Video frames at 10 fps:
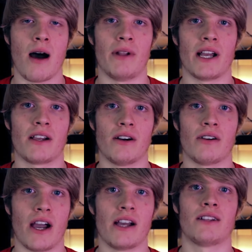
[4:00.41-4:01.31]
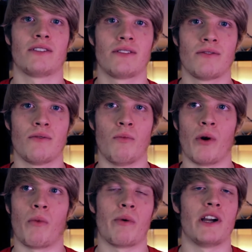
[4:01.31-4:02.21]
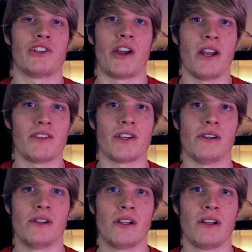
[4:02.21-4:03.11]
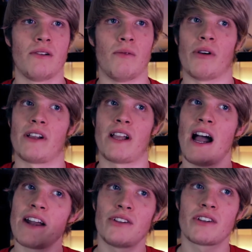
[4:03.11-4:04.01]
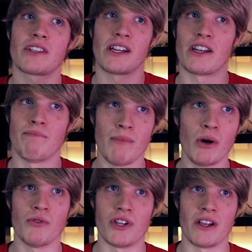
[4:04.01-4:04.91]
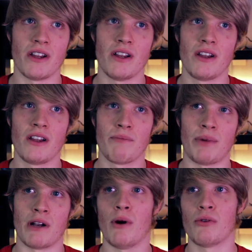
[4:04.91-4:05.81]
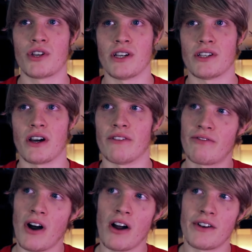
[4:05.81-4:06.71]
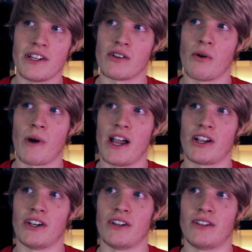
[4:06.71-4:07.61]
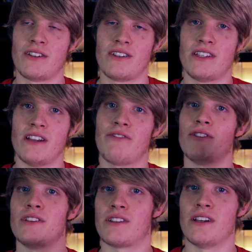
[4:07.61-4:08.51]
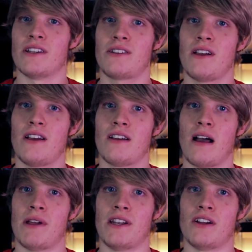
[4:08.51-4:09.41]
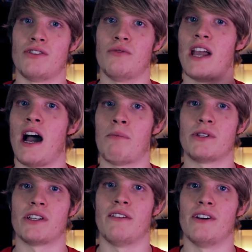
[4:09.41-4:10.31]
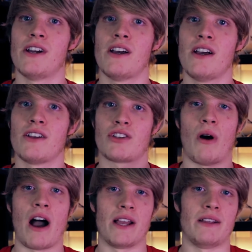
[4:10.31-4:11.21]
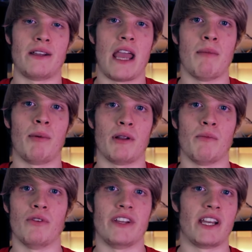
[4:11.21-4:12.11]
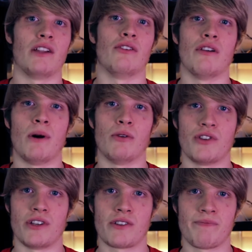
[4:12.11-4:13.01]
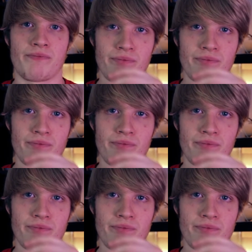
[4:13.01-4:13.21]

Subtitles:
I'm like, okay, what do I turn it into? Well, it kind of looks like an emoji, but emojis are fun. Is there a way I could difference this? I mean, do the opposite of it. So I came up with the movie Killer Emojis.